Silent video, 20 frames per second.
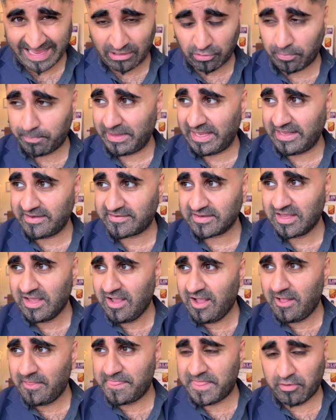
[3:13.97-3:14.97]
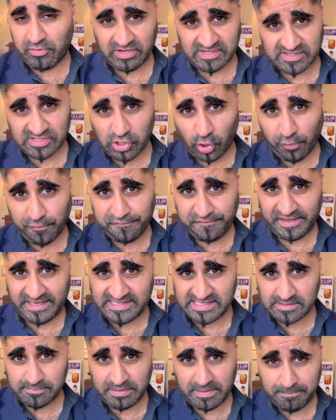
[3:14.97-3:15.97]
I repeat, there is no fee
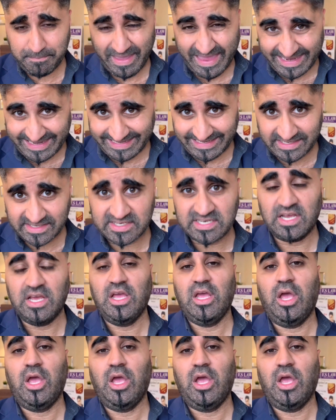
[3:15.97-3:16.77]
to be paid